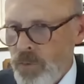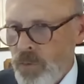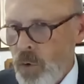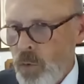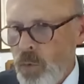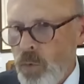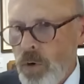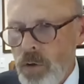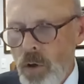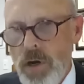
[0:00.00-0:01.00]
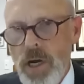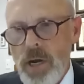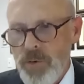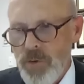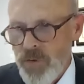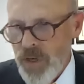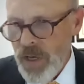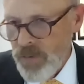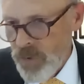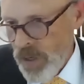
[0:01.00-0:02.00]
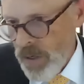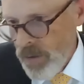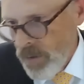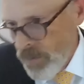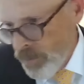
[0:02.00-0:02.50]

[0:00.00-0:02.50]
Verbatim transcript: So along comes this case, you know,